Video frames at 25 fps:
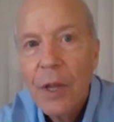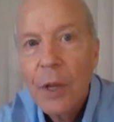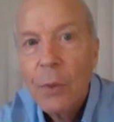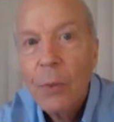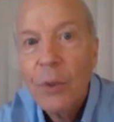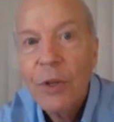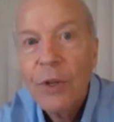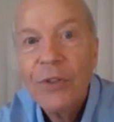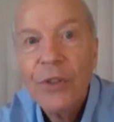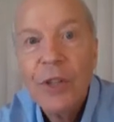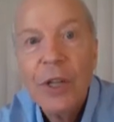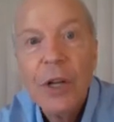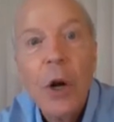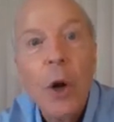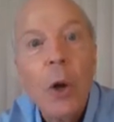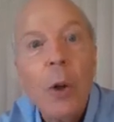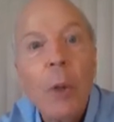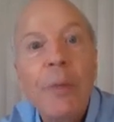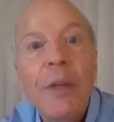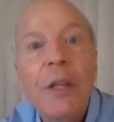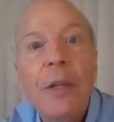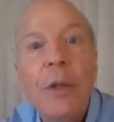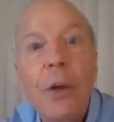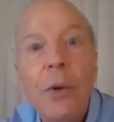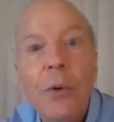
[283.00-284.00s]
which can all
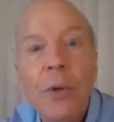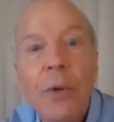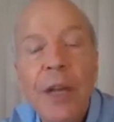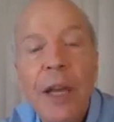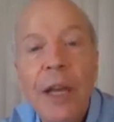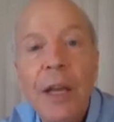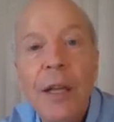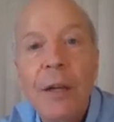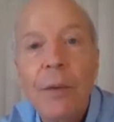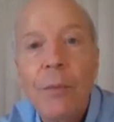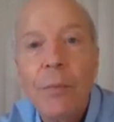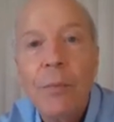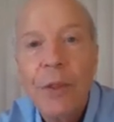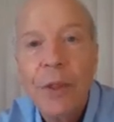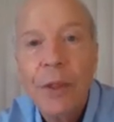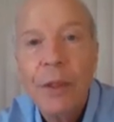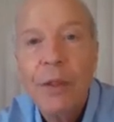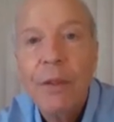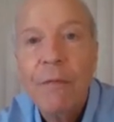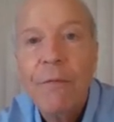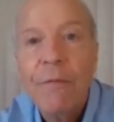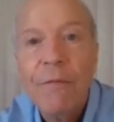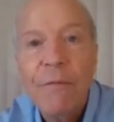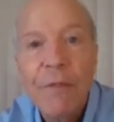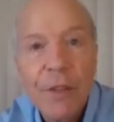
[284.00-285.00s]
be located within
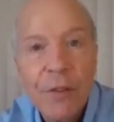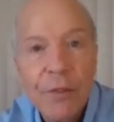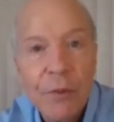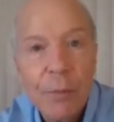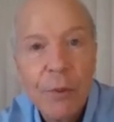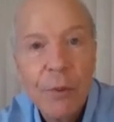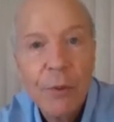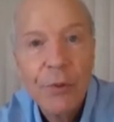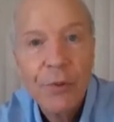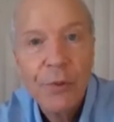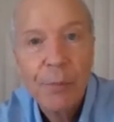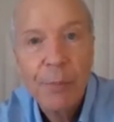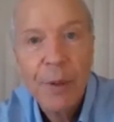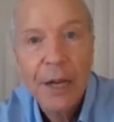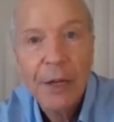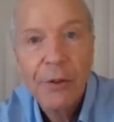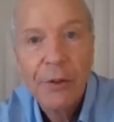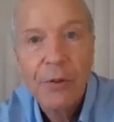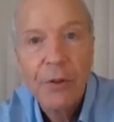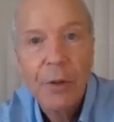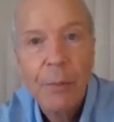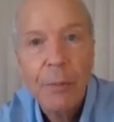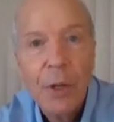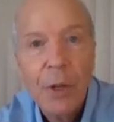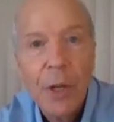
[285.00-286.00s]
the visible
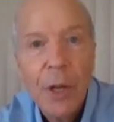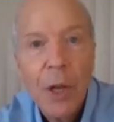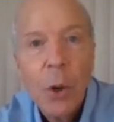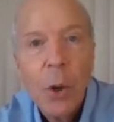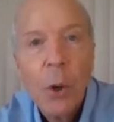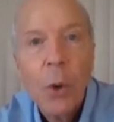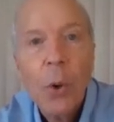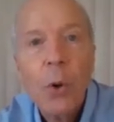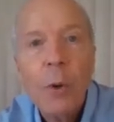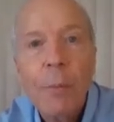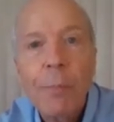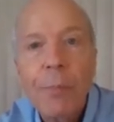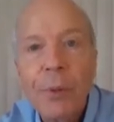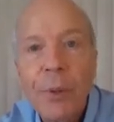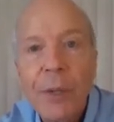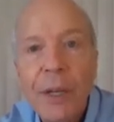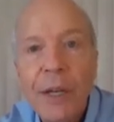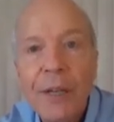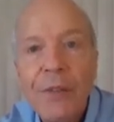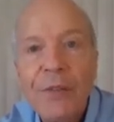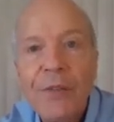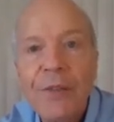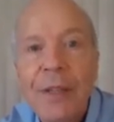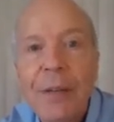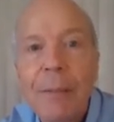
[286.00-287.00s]
spectrum or
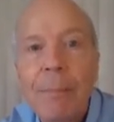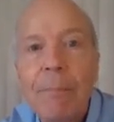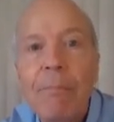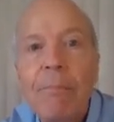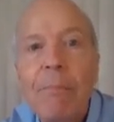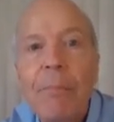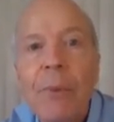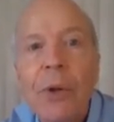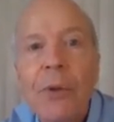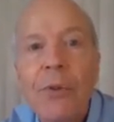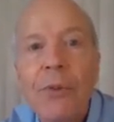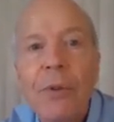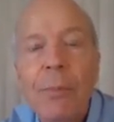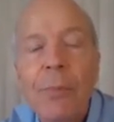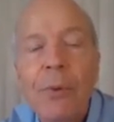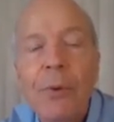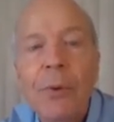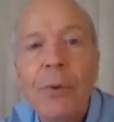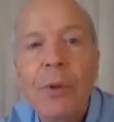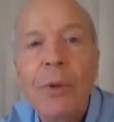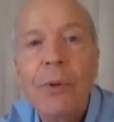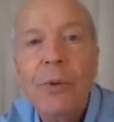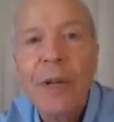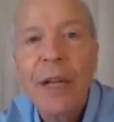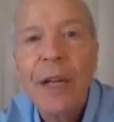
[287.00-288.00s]
placed at
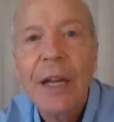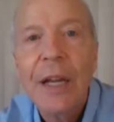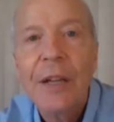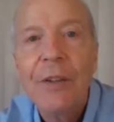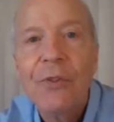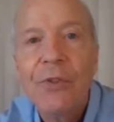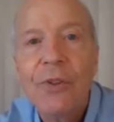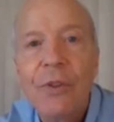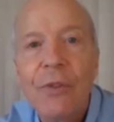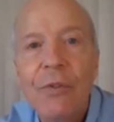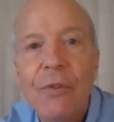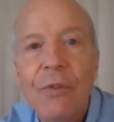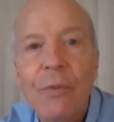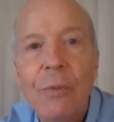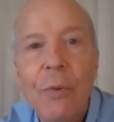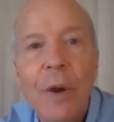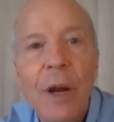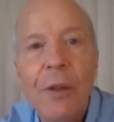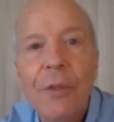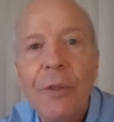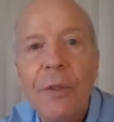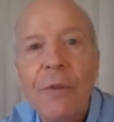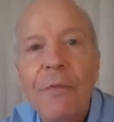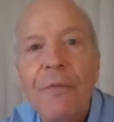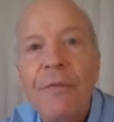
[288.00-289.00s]
multiple locations
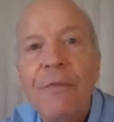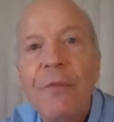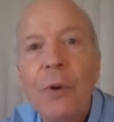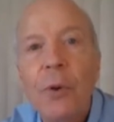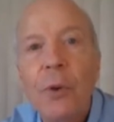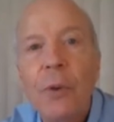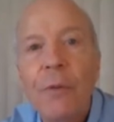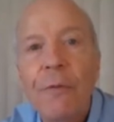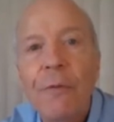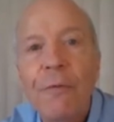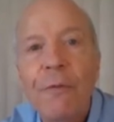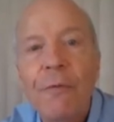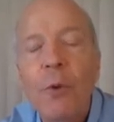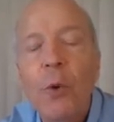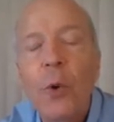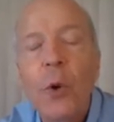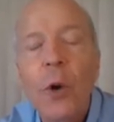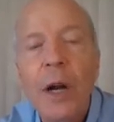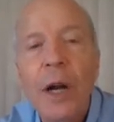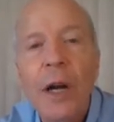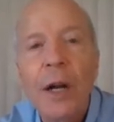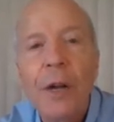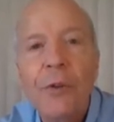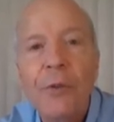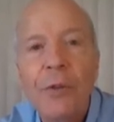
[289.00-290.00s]
throughout the full
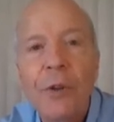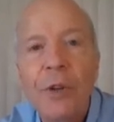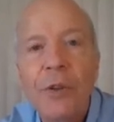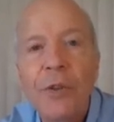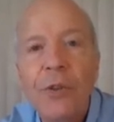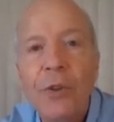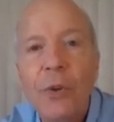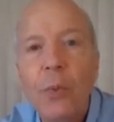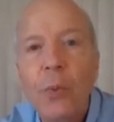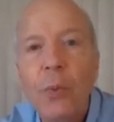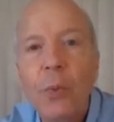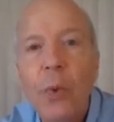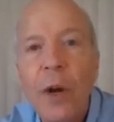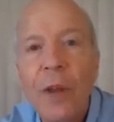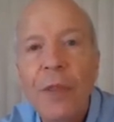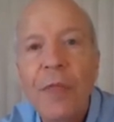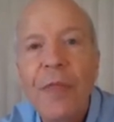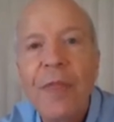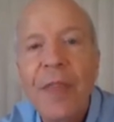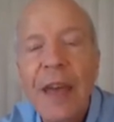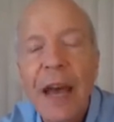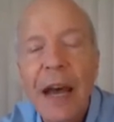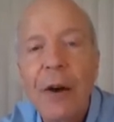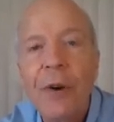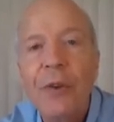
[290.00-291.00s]
400 to
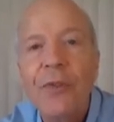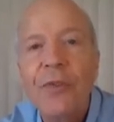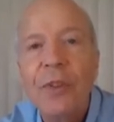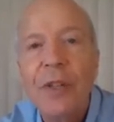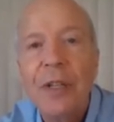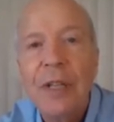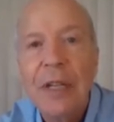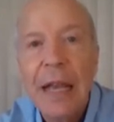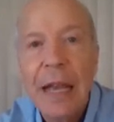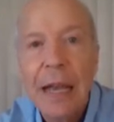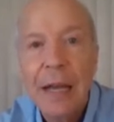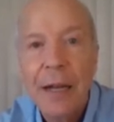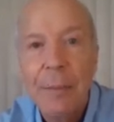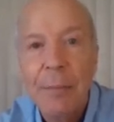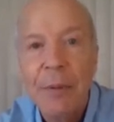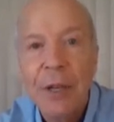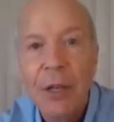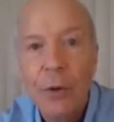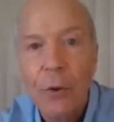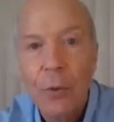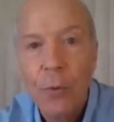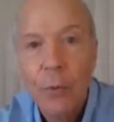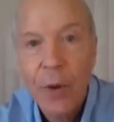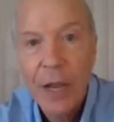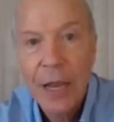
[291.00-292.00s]
1000
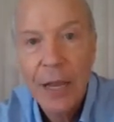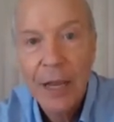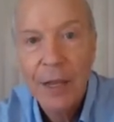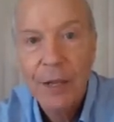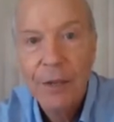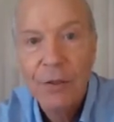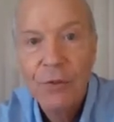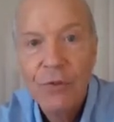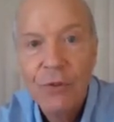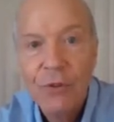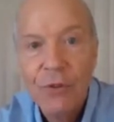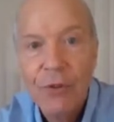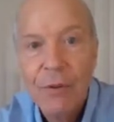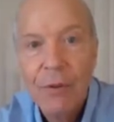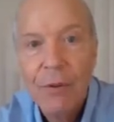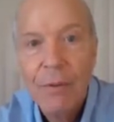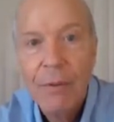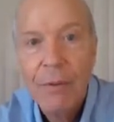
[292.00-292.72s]
nanometer range.